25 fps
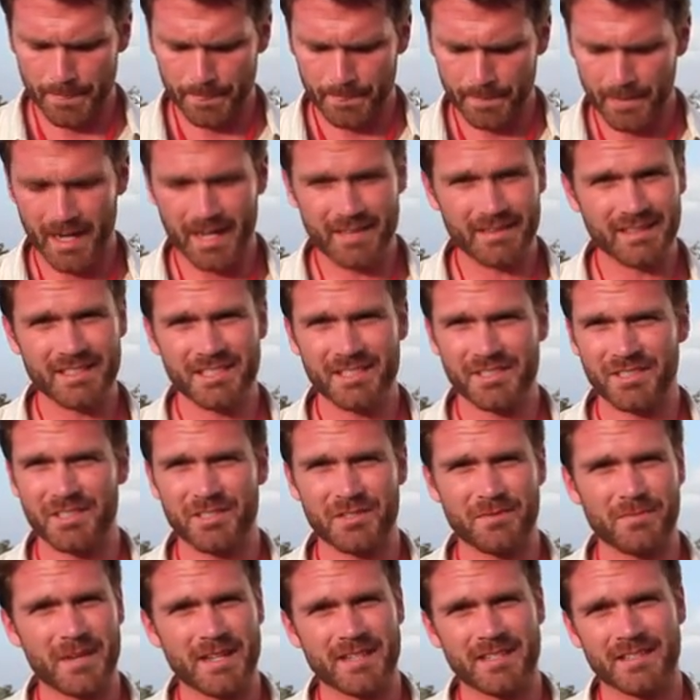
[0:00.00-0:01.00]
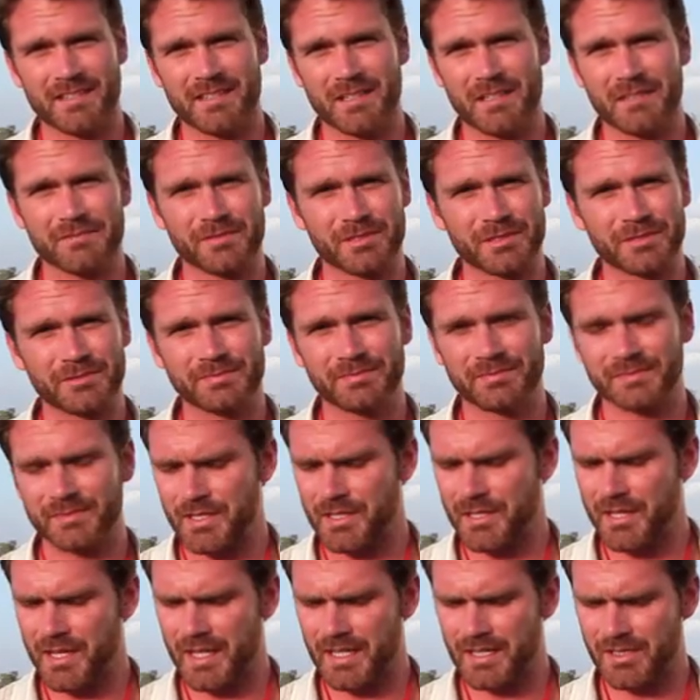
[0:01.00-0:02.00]
And this is just a basic cell phone that
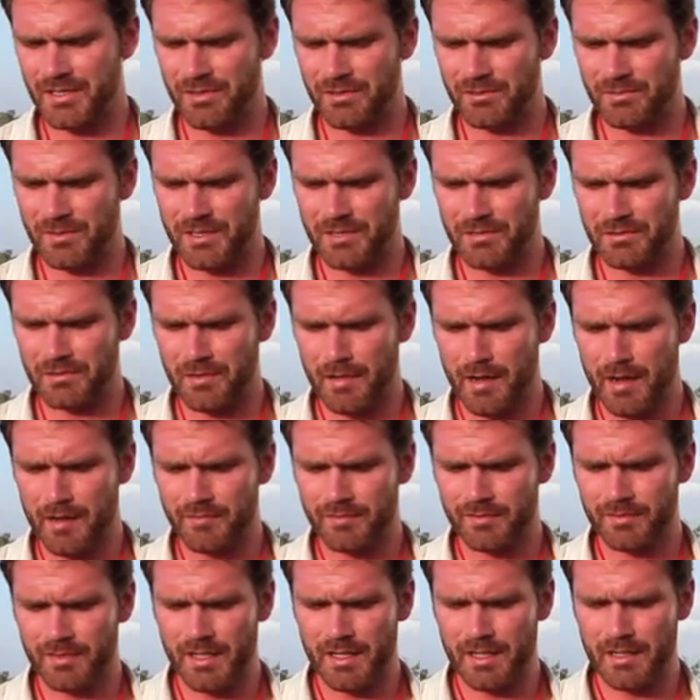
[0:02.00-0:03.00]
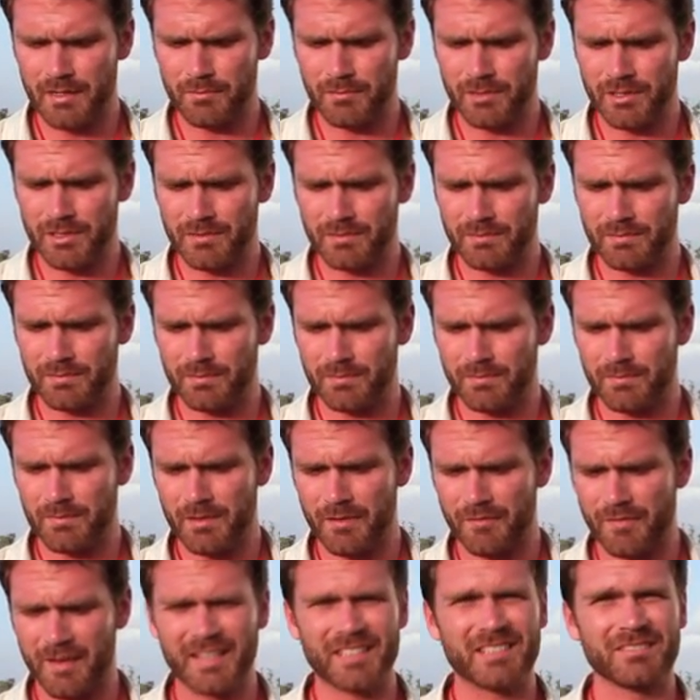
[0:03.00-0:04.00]
you get issued when you arrive, which
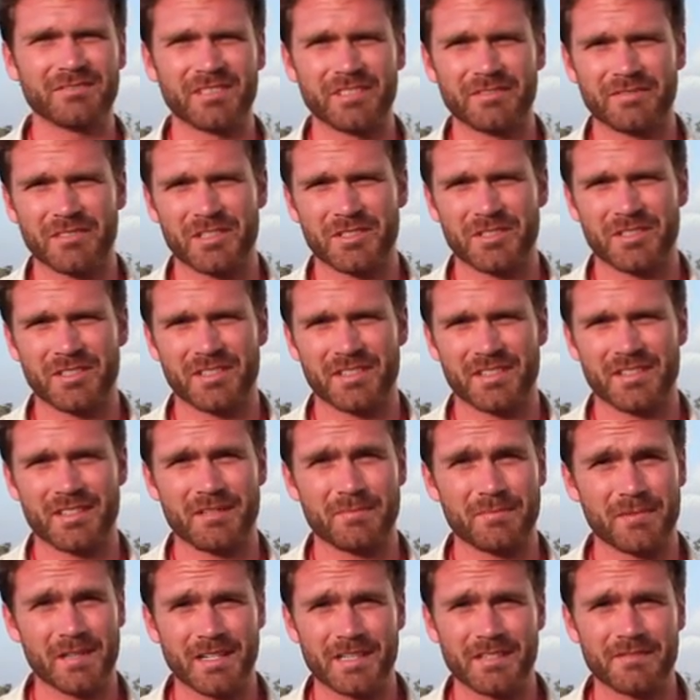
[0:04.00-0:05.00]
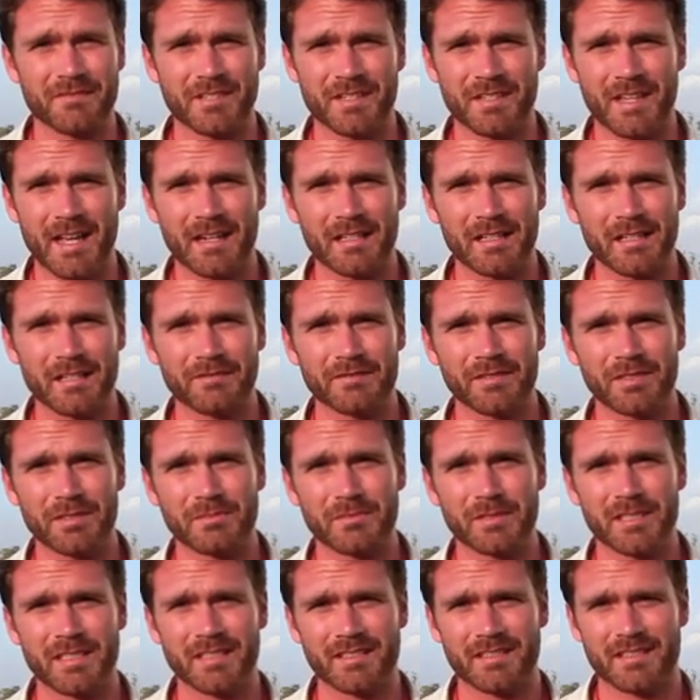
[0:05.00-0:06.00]
effectively functions in the place of a satellite
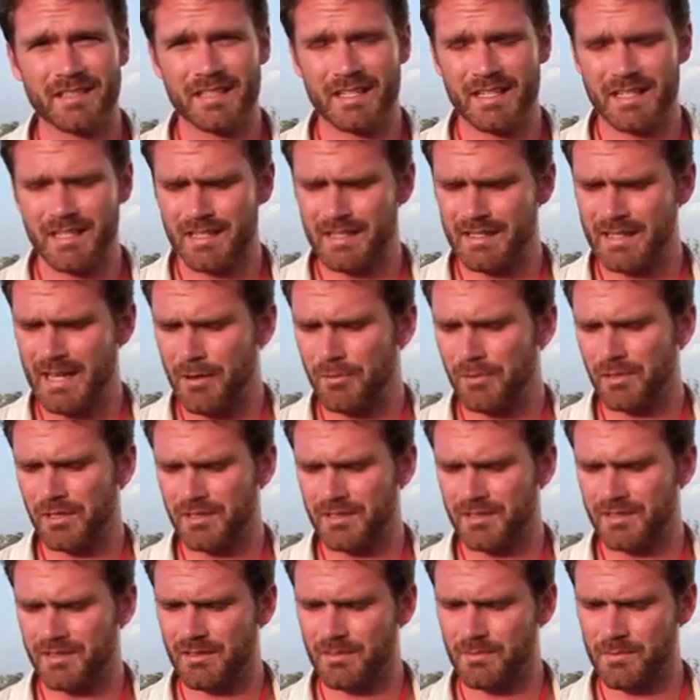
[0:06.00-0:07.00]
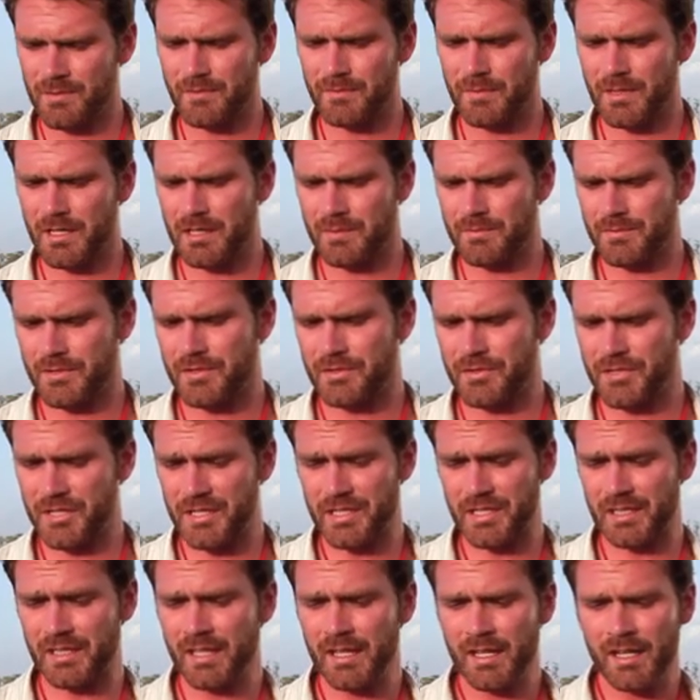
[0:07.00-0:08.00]
phone because the network systems have become so
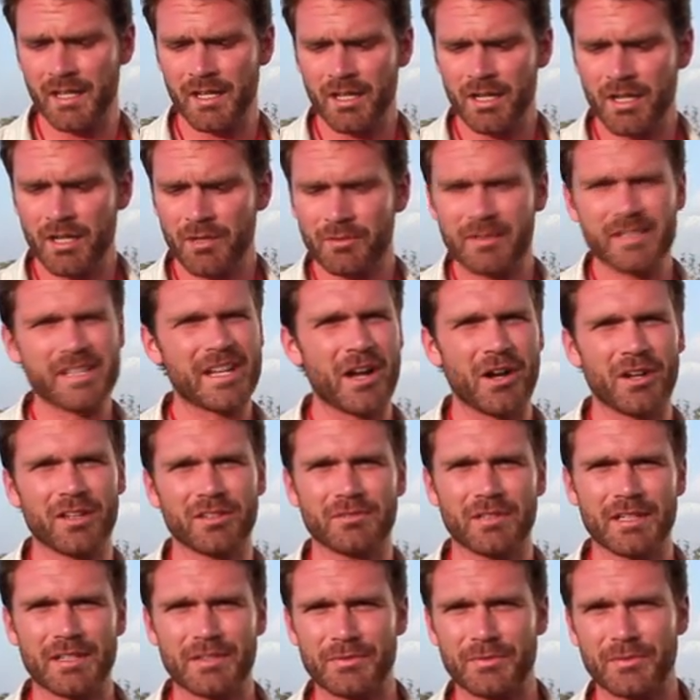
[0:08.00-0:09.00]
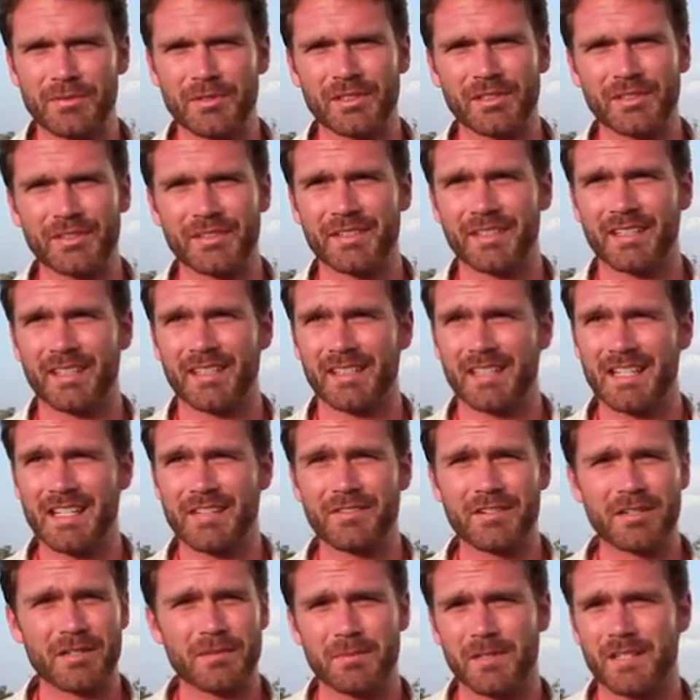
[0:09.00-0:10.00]
good really all around the world,
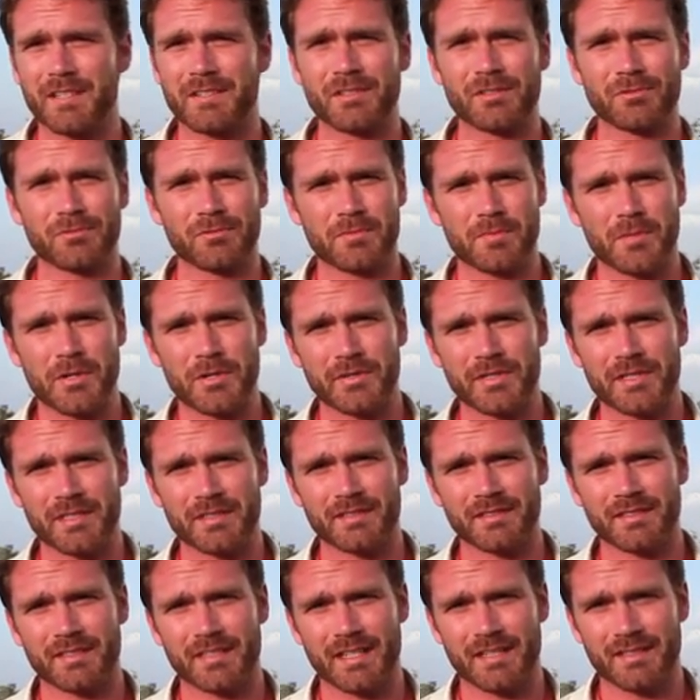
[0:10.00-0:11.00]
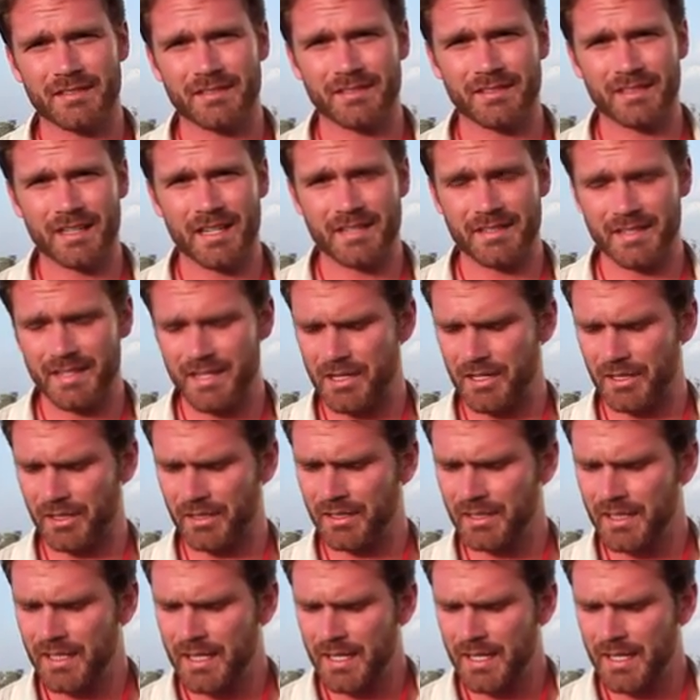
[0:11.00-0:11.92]
even in a place as remote as here.